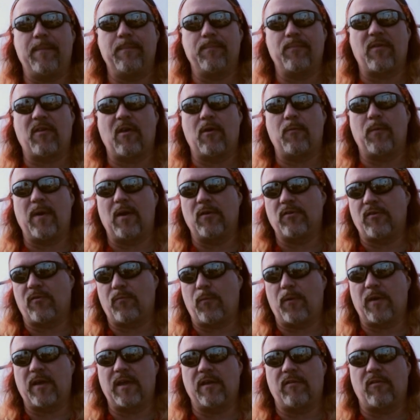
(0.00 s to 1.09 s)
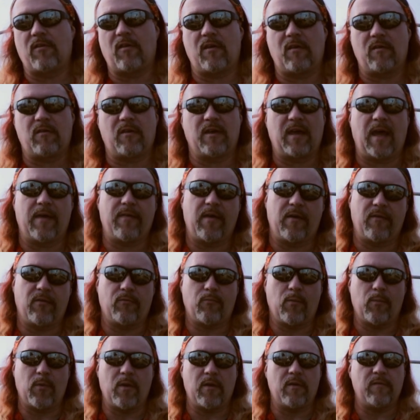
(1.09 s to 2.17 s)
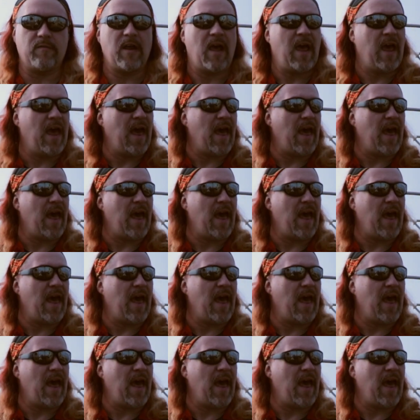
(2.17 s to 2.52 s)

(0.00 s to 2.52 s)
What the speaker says: so we are just working to get those removed.